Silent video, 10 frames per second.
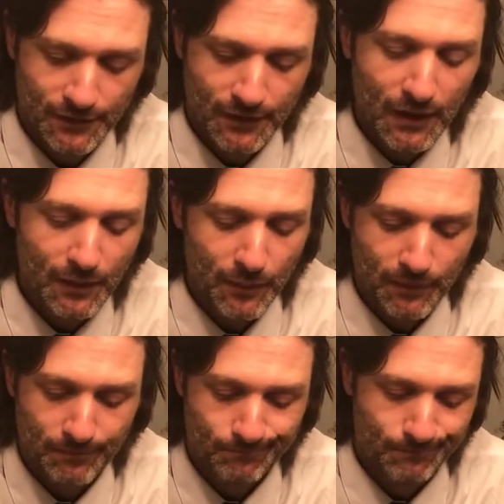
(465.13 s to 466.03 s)
He's
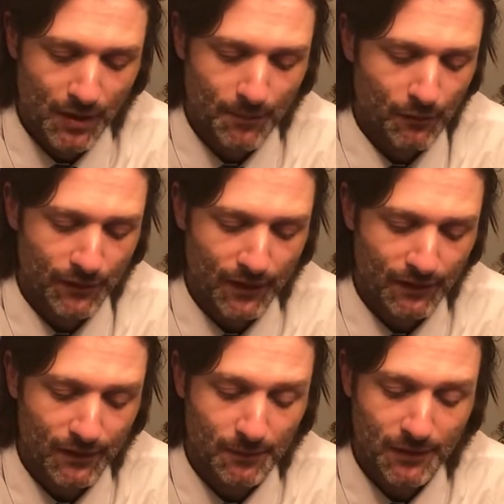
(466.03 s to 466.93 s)
been bumming with us
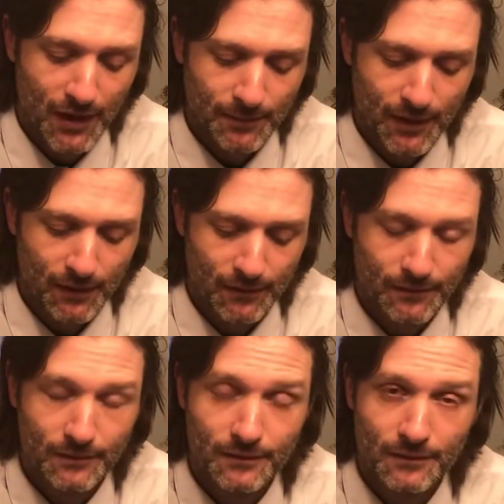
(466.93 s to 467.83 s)
some time now.
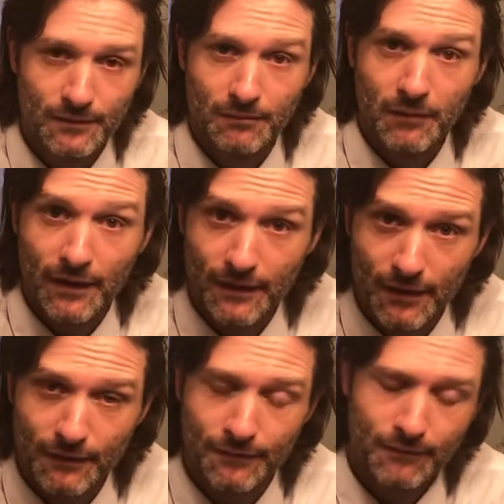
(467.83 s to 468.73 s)

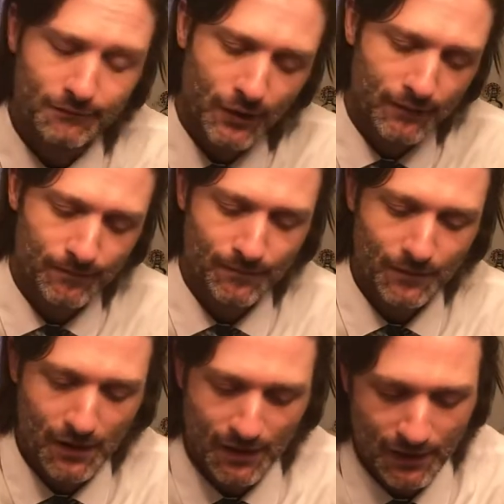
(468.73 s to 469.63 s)
Myself, well,
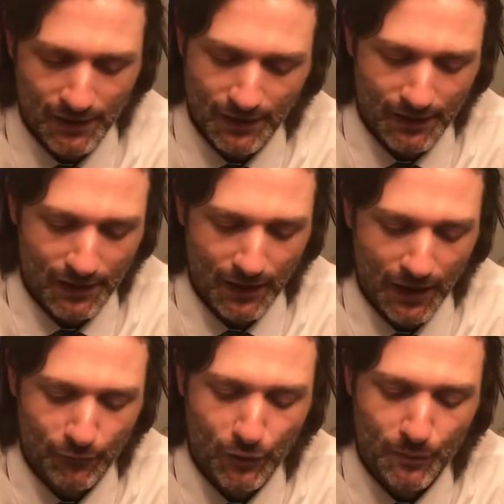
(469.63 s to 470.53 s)
I
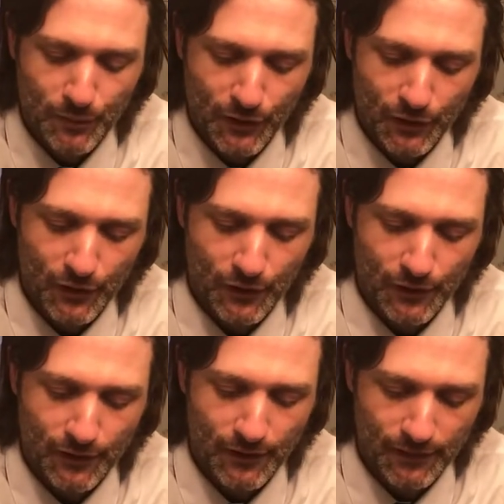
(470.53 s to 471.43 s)
wrote a book
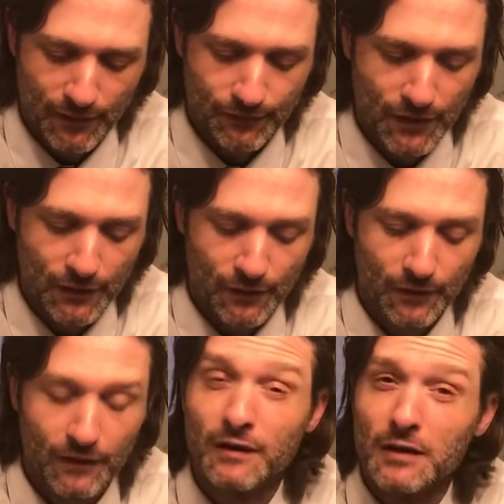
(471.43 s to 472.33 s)
called The Fingers
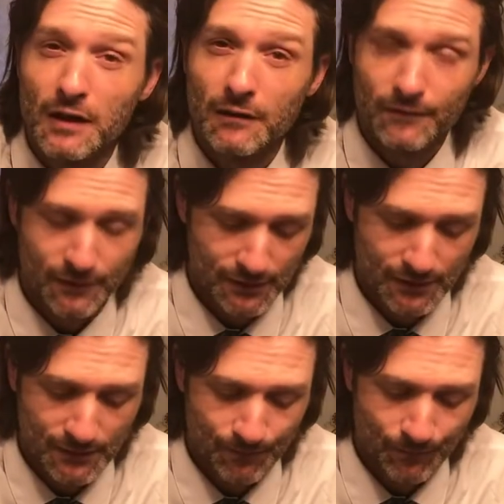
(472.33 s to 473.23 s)
in the Glove,
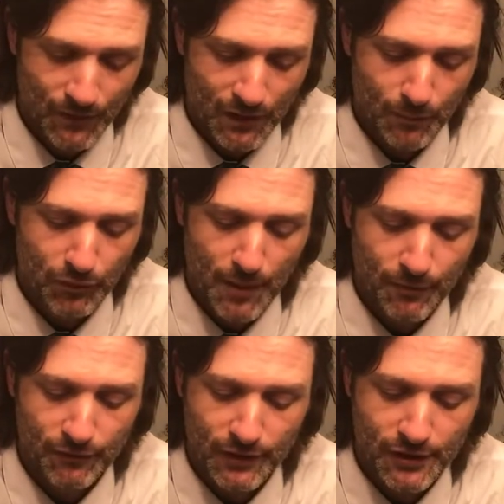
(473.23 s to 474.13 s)
the proper
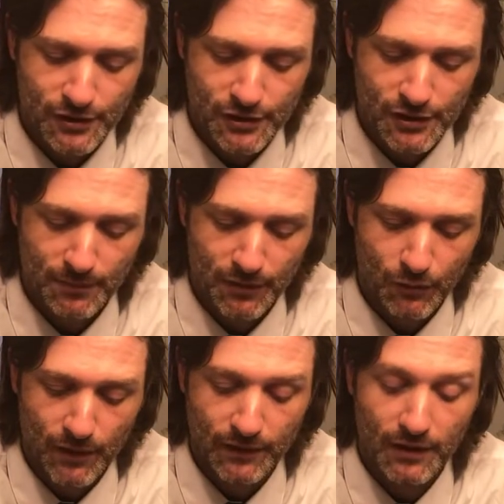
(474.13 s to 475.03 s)
relationship
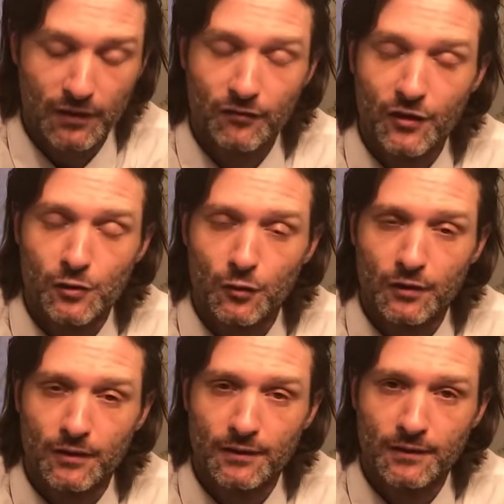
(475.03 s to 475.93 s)
between the
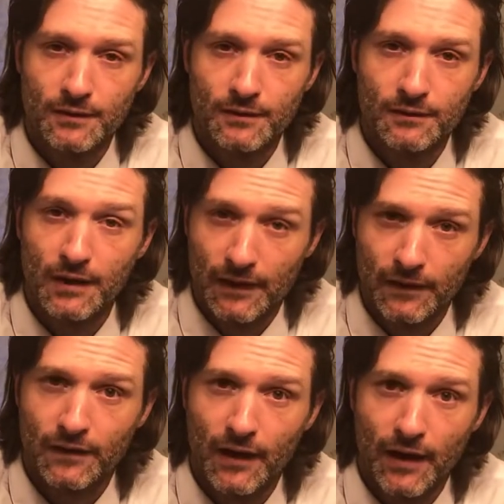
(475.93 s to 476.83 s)
individual and
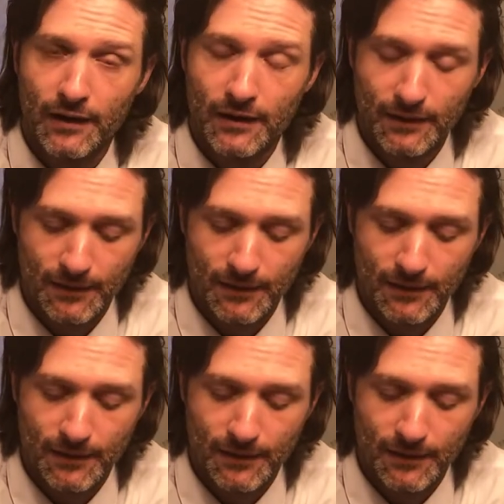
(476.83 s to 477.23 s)
society.